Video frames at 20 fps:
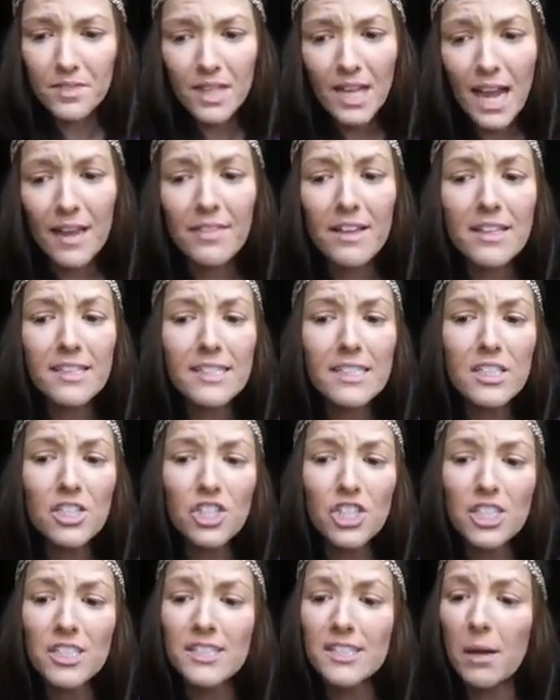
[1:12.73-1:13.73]
this is
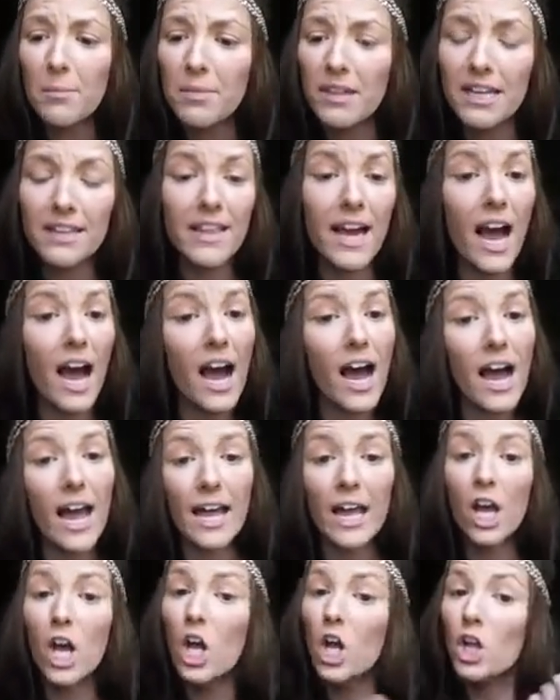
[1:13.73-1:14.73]
just something that
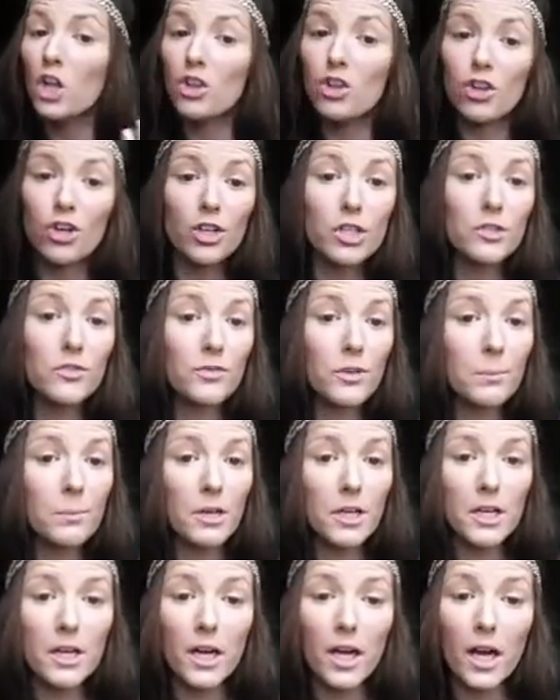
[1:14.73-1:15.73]
I learned from
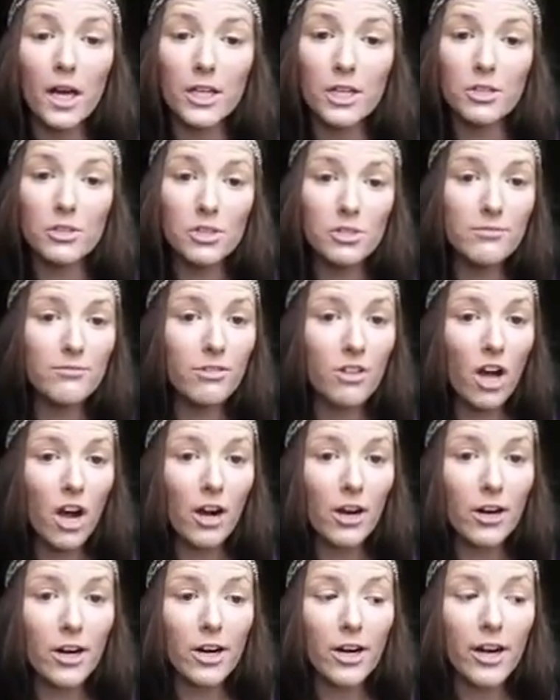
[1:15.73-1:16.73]
a YouTube
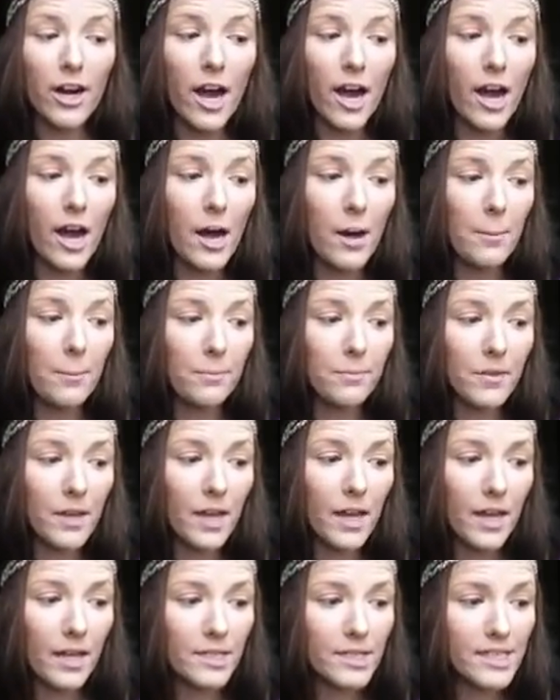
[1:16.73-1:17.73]
vlogger.
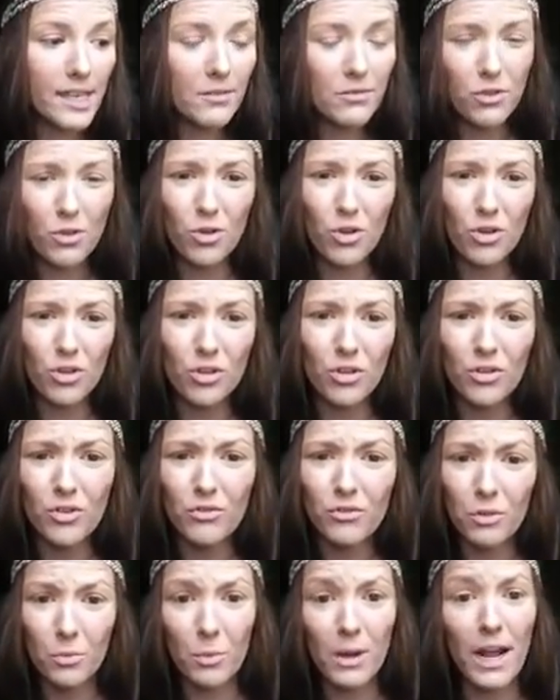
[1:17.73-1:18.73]
Several,
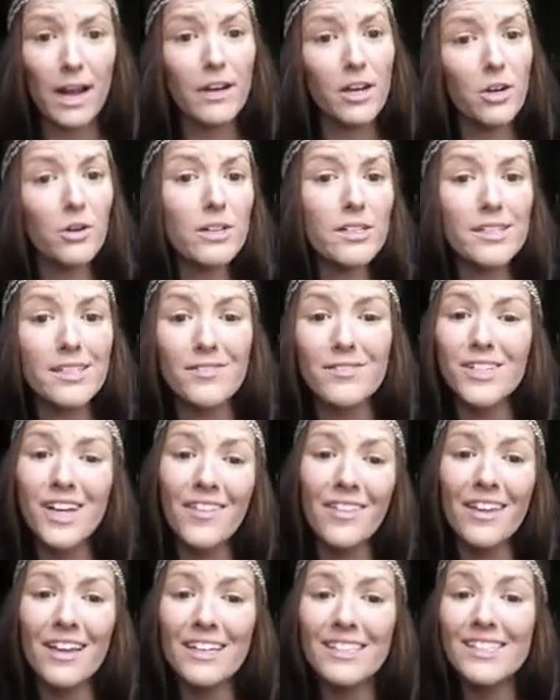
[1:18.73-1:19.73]
from what I noticed, have
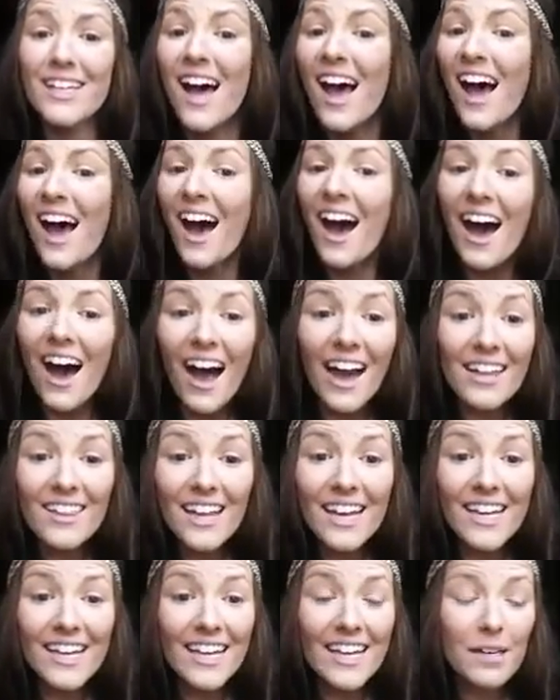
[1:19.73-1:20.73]
done this. I
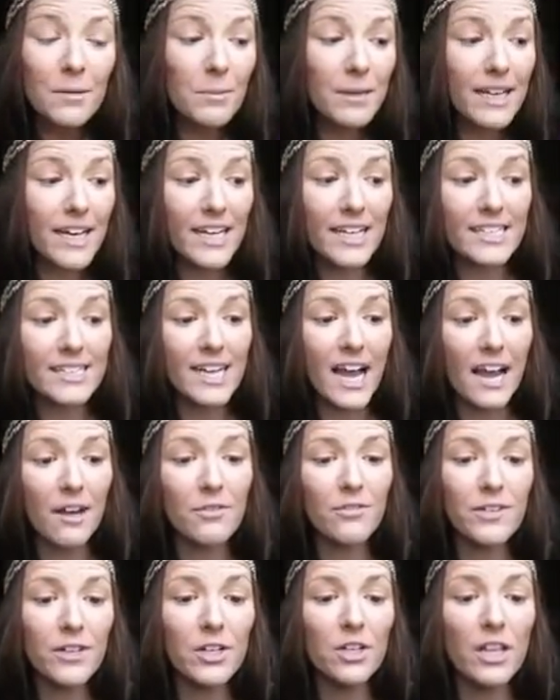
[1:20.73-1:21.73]
like it because I
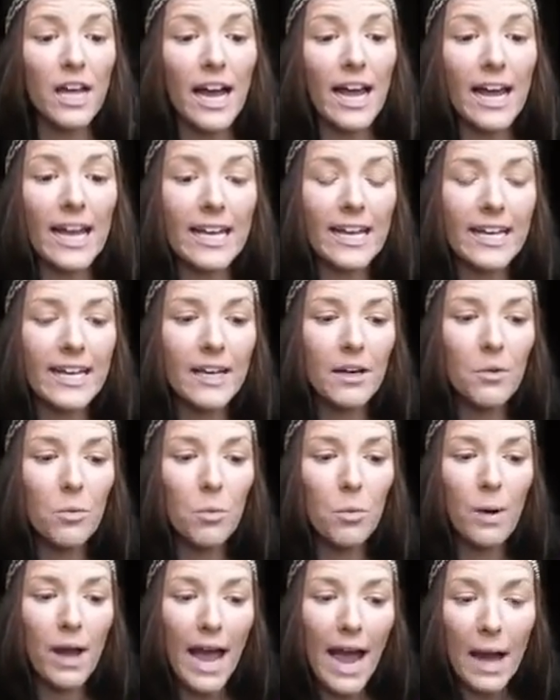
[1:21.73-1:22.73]
feel like
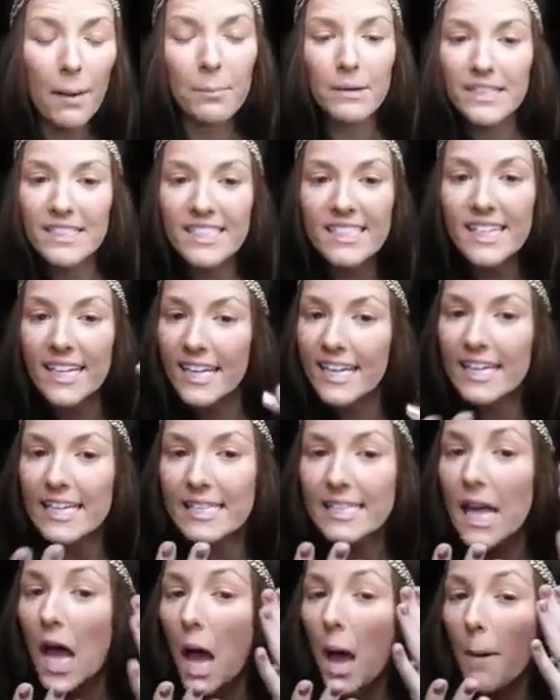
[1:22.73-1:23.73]
what happens
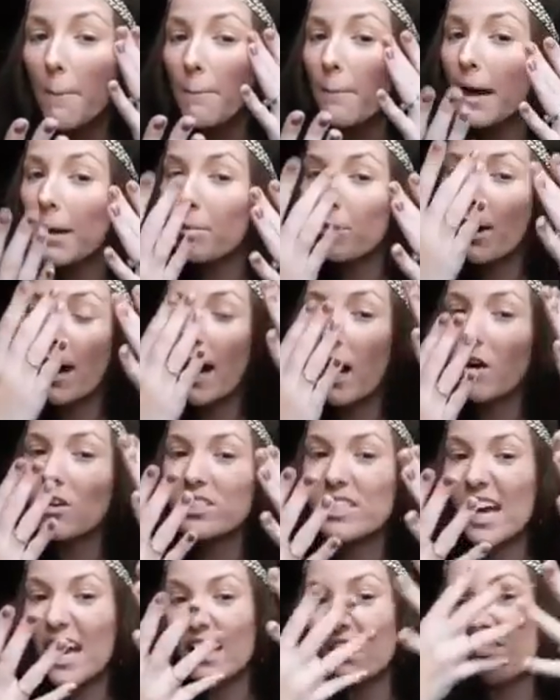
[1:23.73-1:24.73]
is my brows
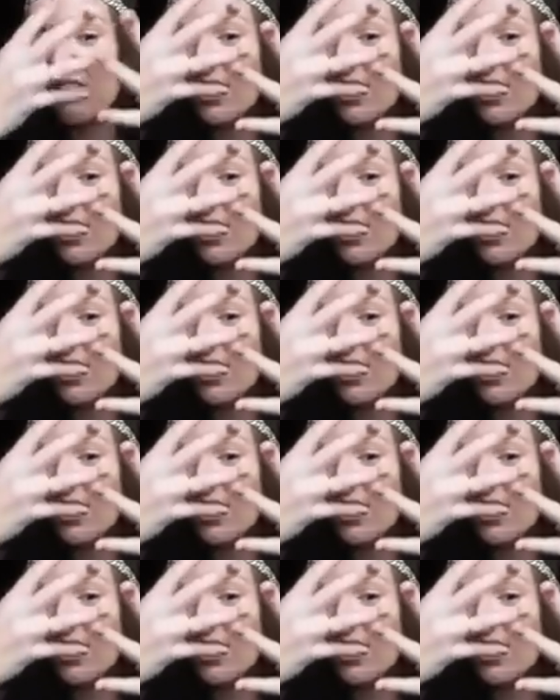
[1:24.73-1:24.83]
kind of